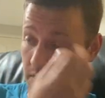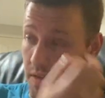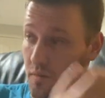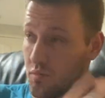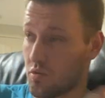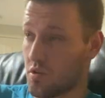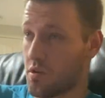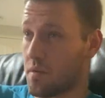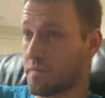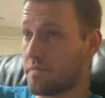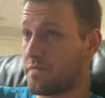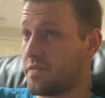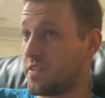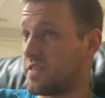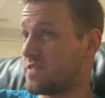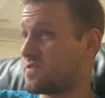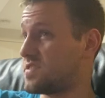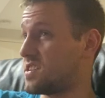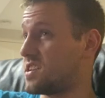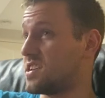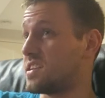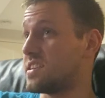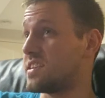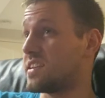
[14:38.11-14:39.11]
They were up
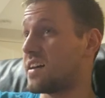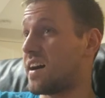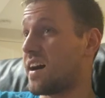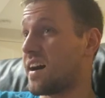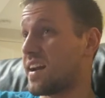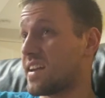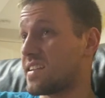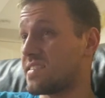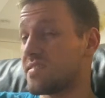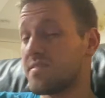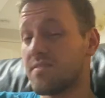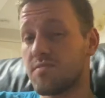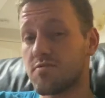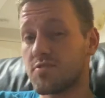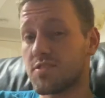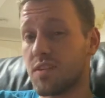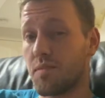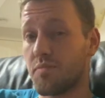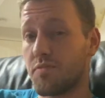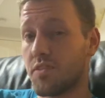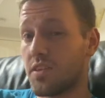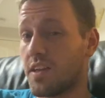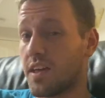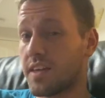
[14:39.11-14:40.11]
15-9 or
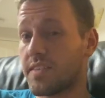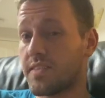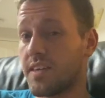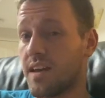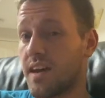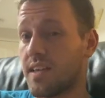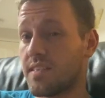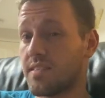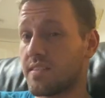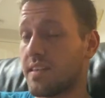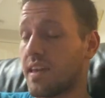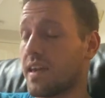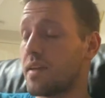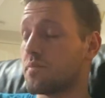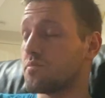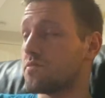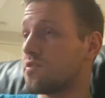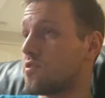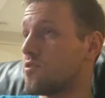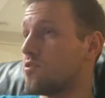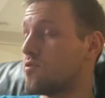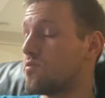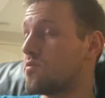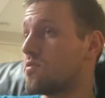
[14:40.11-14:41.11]
something like that in game
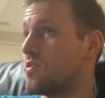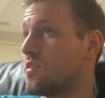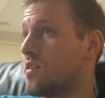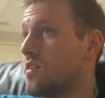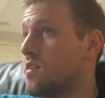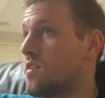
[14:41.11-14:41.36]
2.